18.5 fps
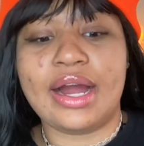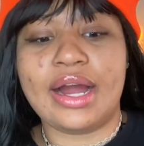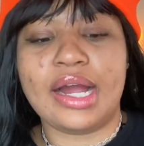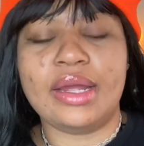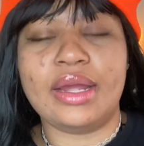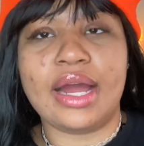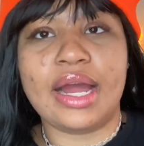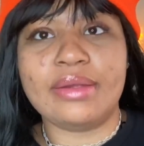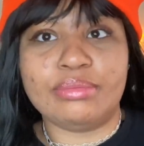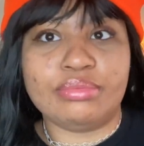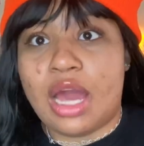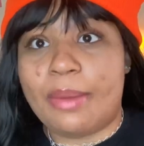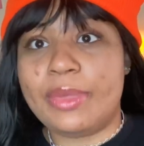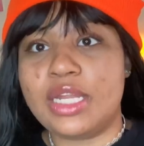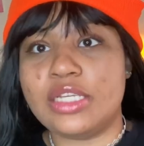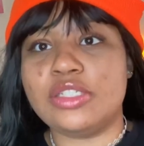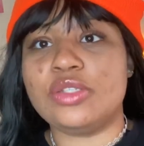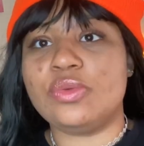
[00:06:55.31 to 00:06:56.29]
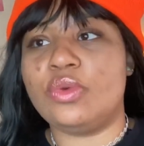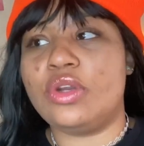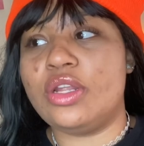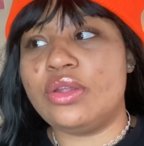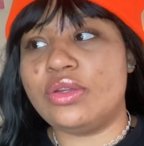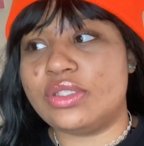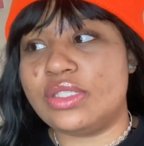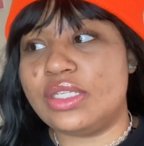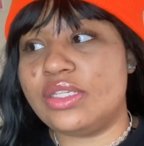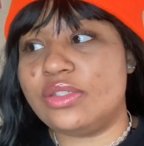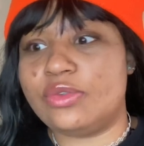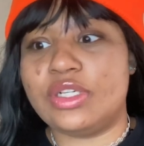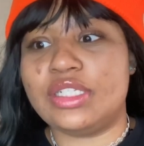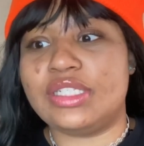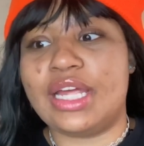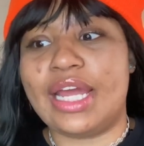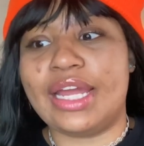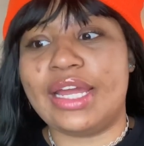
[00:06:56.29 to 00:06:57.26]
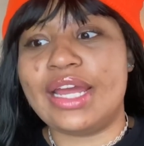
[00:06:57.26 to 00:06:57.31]
I mean, it's just one of those things where
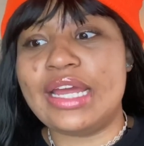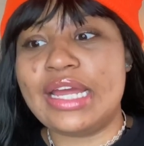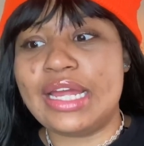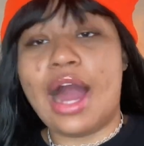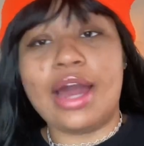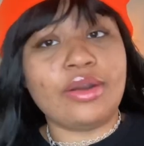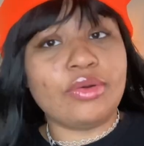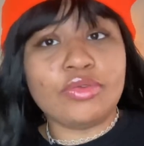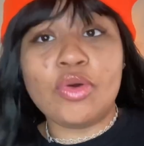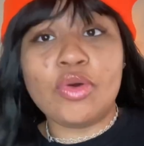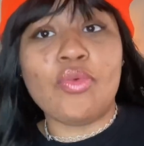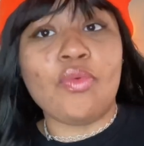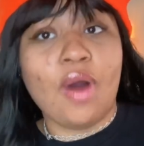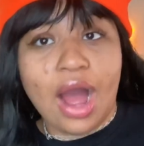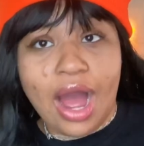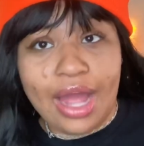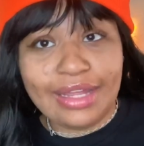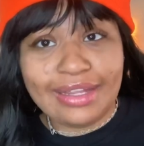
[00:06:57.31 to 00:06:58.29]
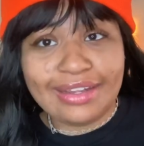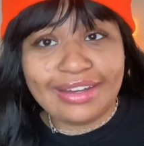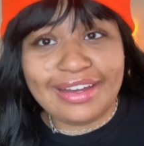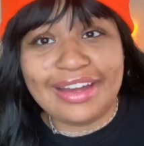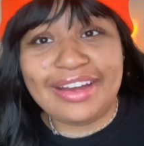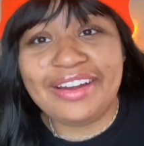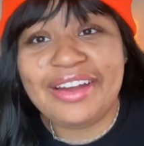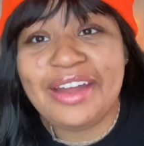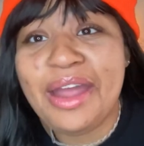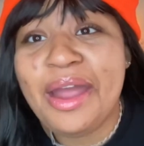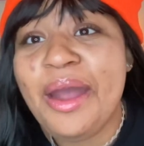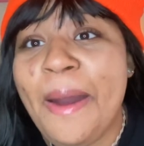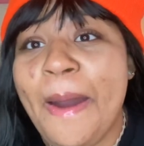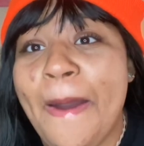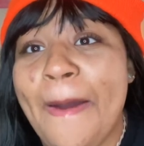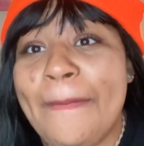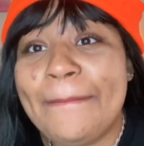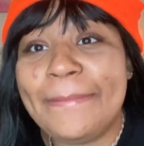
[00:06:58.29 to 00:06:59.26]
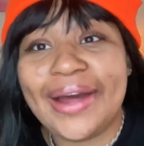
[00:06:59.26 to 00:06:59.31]
it's like, I don't know why.
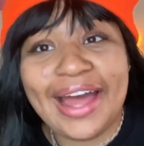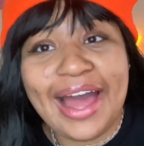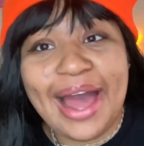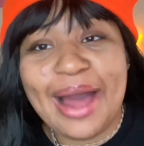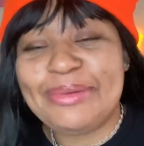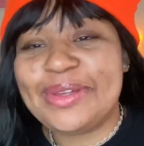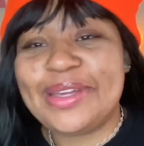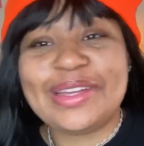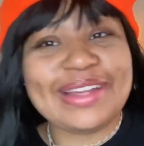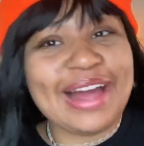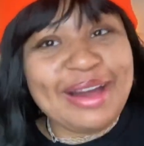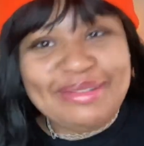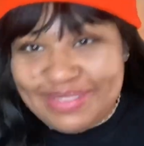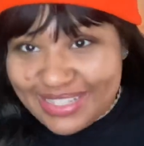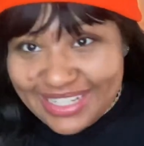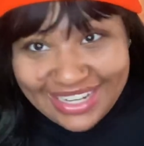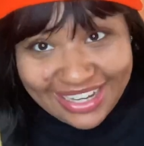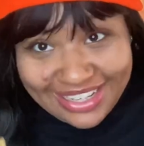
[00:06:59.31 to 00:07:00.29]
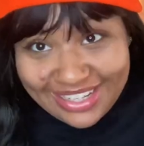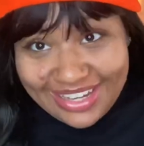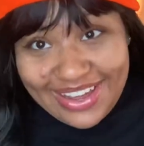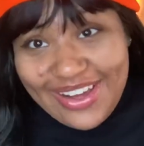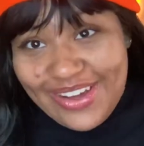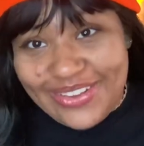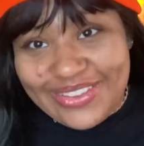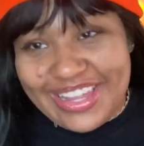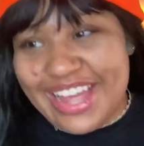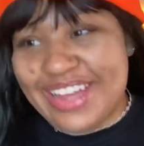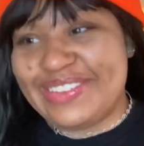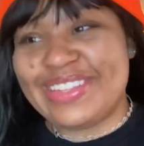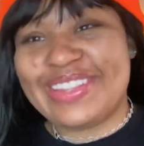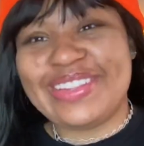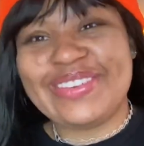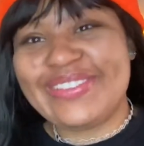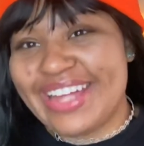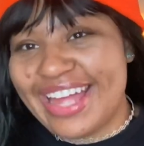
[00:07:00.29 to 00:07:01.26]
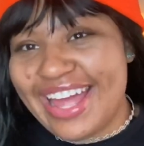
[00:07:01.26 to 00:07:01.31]
But I'll be looking cute, like with the wigs,